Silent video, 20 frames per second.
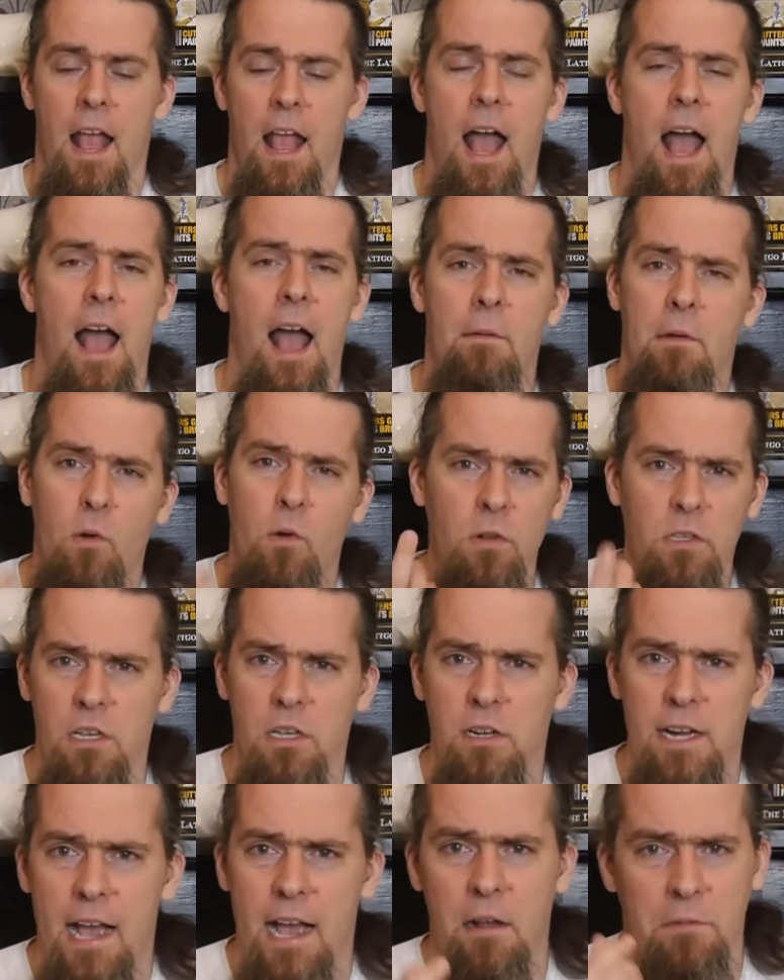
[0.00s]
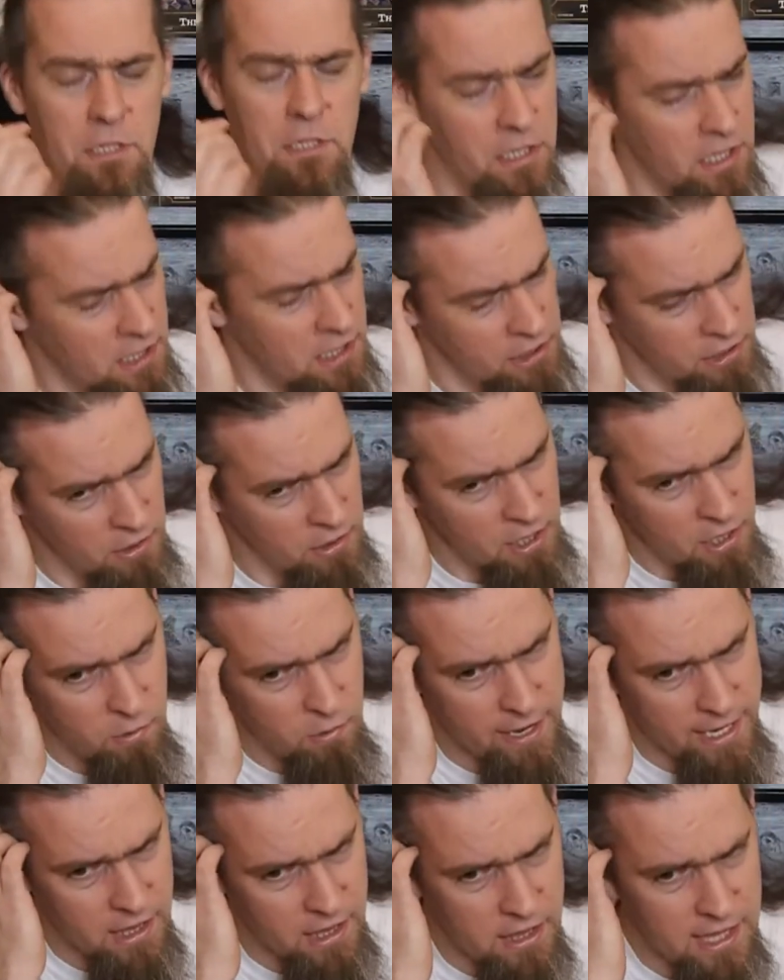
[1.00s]
Also now I'm just going to do a
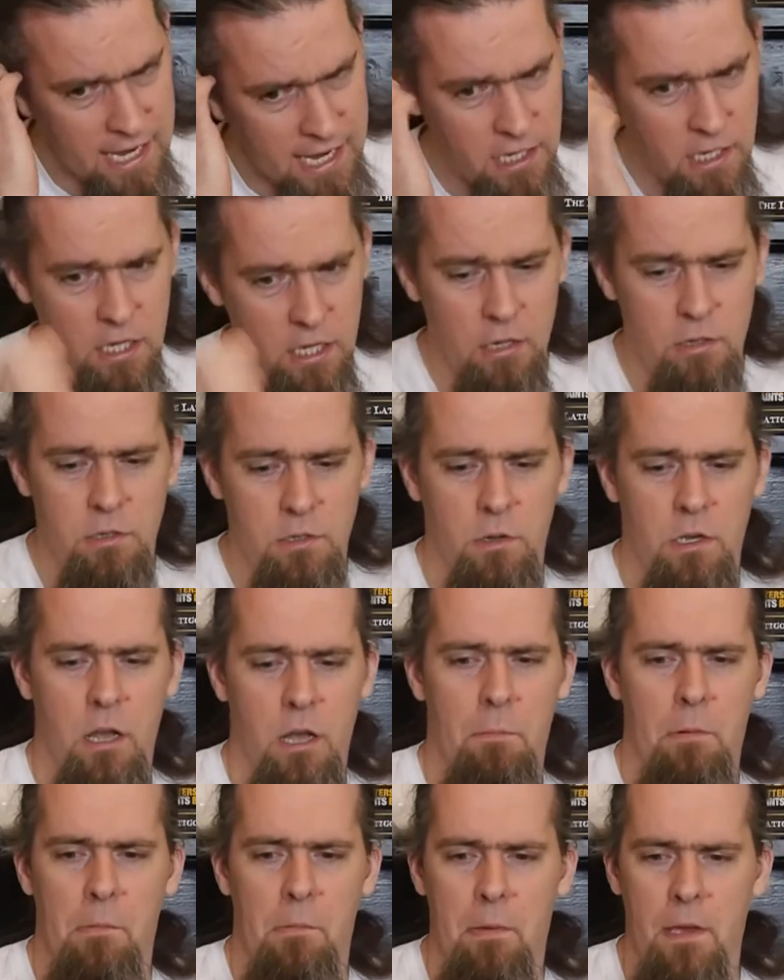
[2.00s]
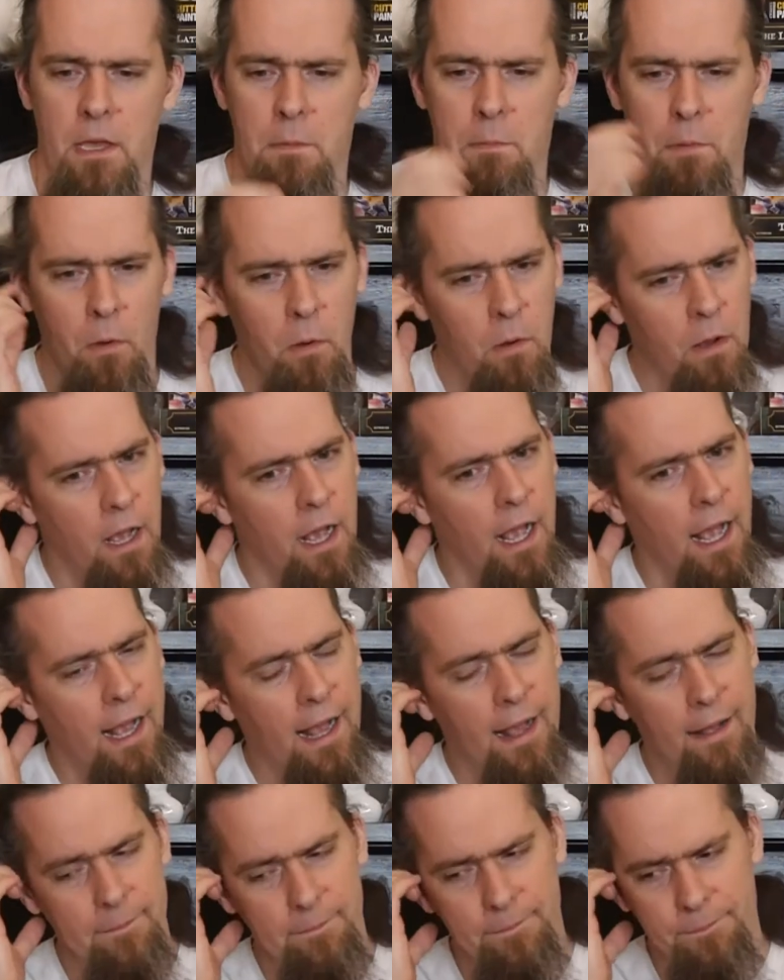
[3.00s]
quick thank you to a couple of people.
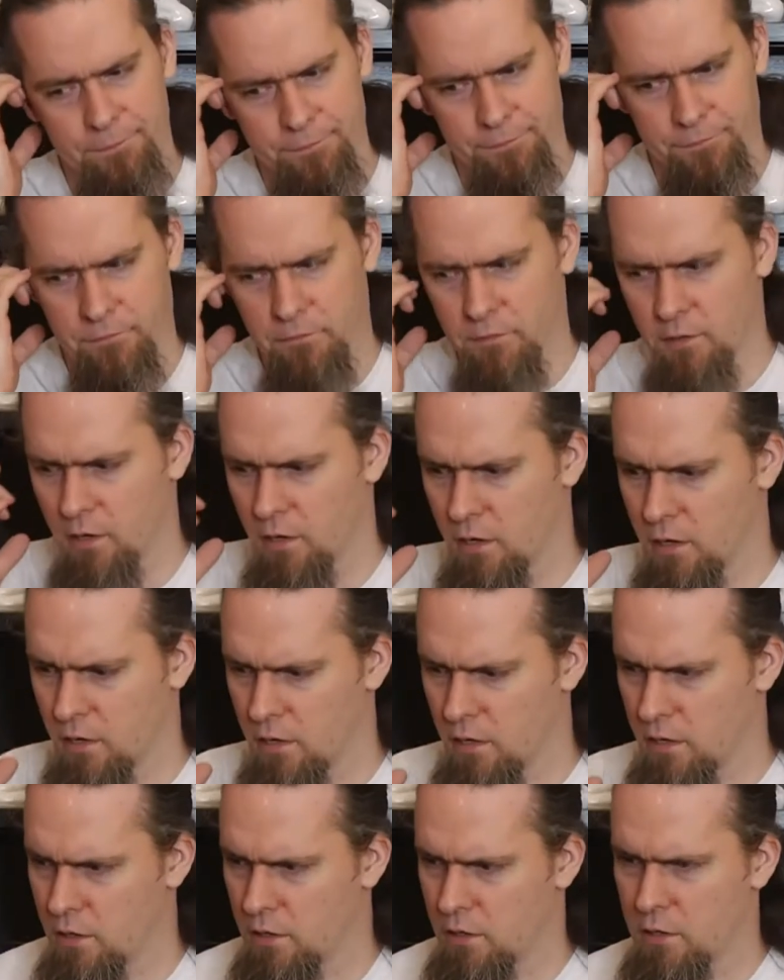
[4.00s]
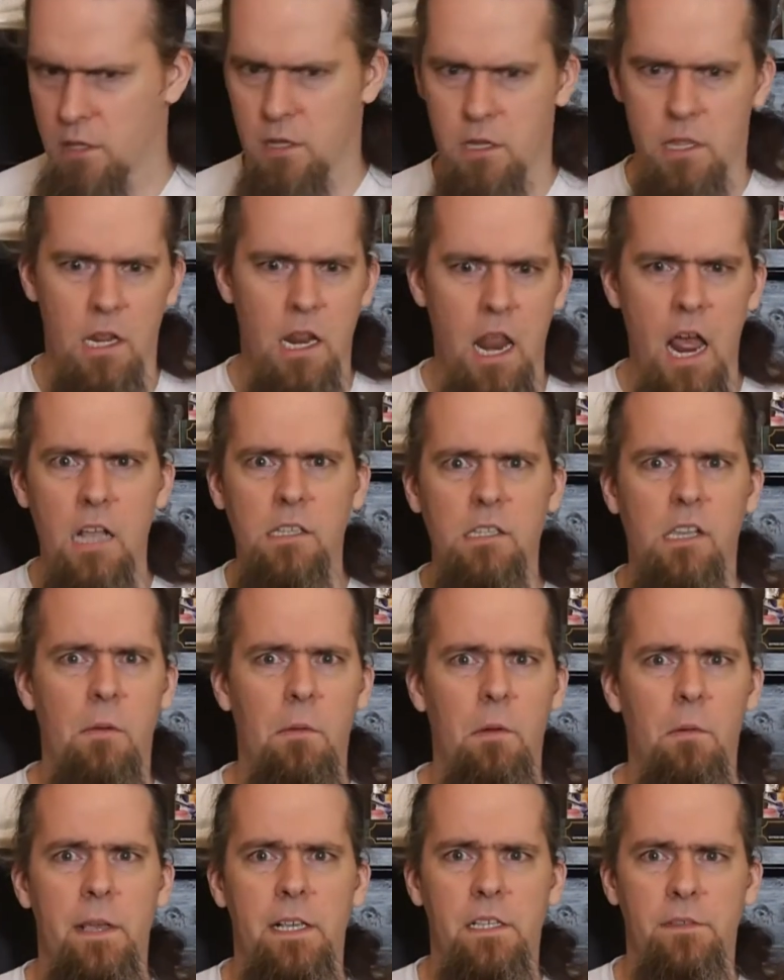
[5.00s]
The last
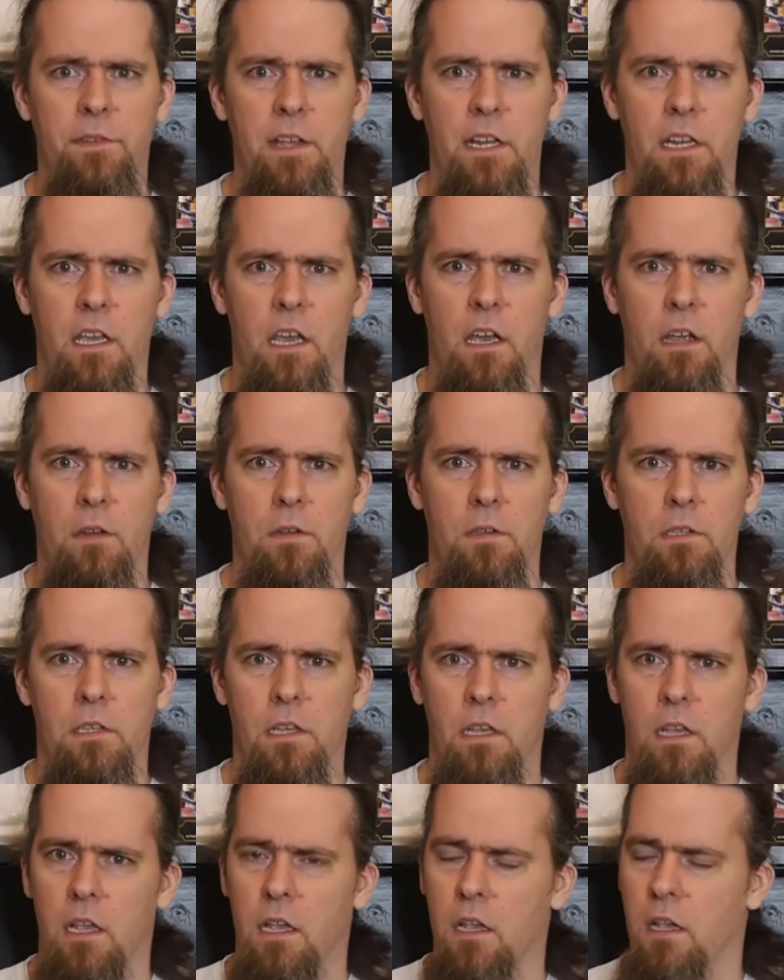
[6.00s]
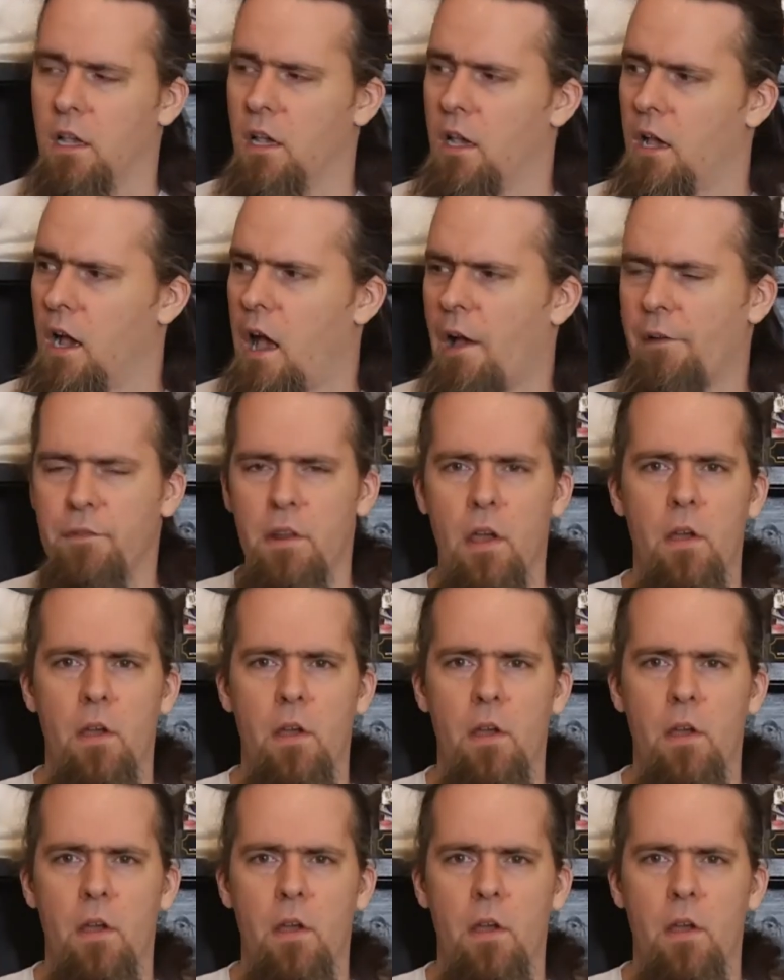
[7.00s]
couple of weeks' videos, I've